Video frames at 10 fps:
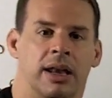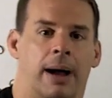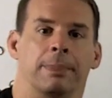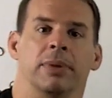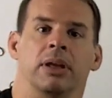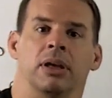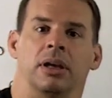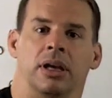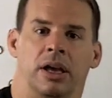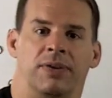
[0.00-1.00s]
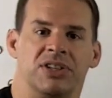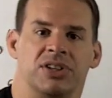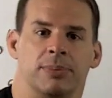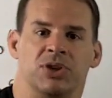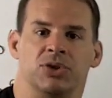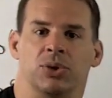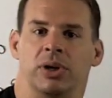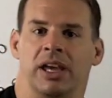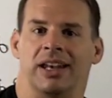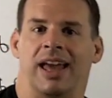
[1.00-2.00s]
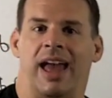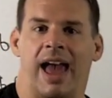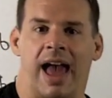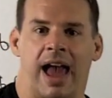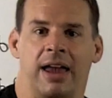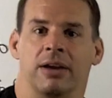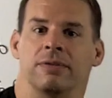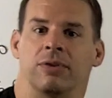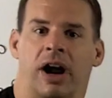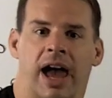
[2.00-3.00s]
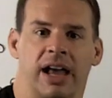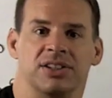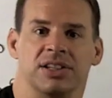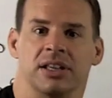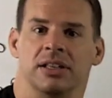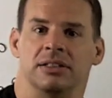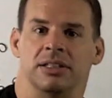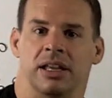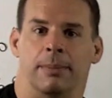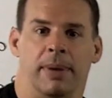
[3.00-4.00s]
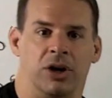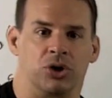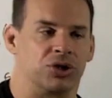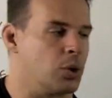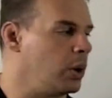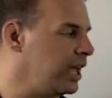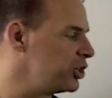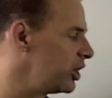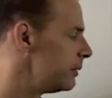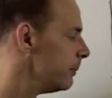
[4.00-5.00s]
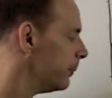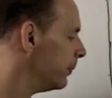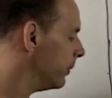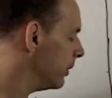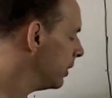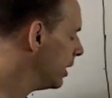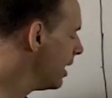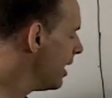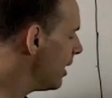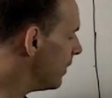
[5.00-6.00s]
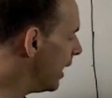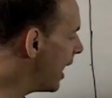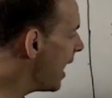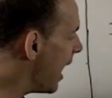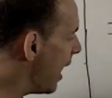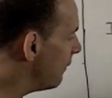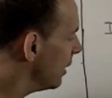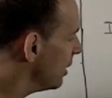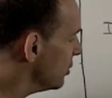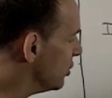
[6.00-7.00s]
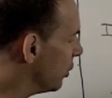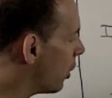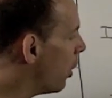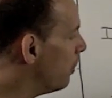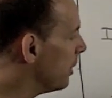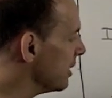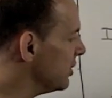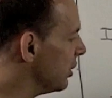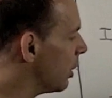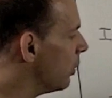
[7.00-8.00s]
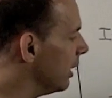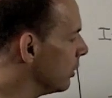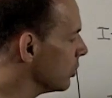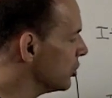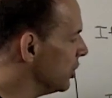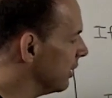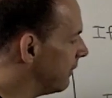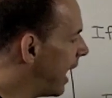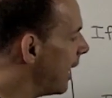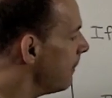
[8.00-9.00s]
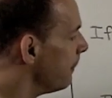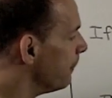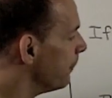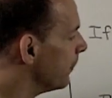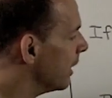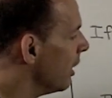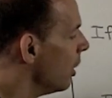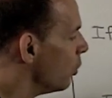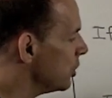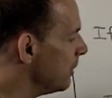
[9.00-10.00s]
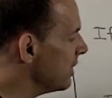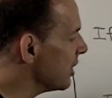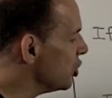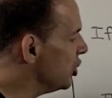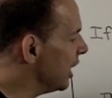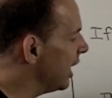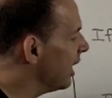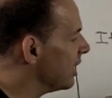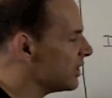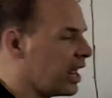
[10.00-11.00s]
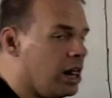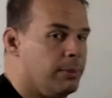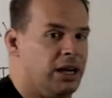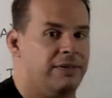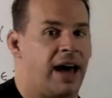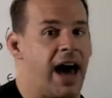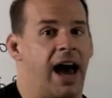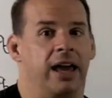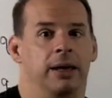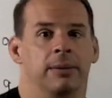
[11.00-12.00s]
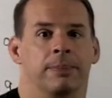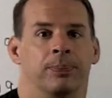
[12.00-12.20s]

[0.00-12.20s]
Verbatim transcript: Now, if I substitute in a for x to get a matrix equation, then I have 0 plus 0 equals g of a, which means that G is an element of I.